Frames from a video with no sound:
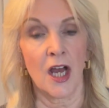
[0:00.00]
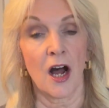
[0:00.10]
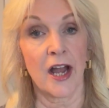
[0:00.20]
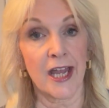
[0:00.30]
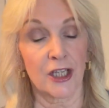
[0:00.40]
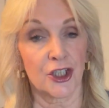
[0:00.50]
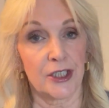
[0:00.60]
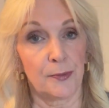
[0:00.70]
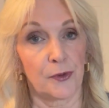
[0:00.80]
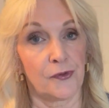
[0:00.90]
I
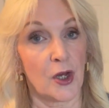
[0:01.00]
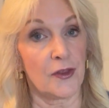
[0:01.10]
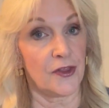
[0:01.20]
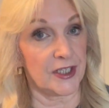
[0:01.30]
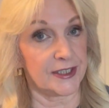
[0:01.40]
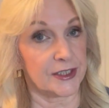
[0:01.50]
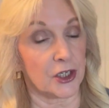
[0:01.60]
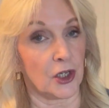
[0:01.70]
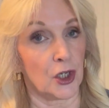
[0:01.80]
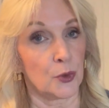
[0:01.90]
actually preferred this
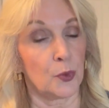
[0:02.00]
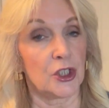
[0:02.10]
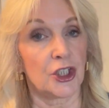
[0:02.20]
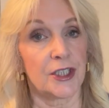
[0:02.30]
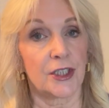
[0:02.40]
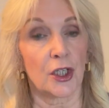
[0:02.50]
skirt, which is a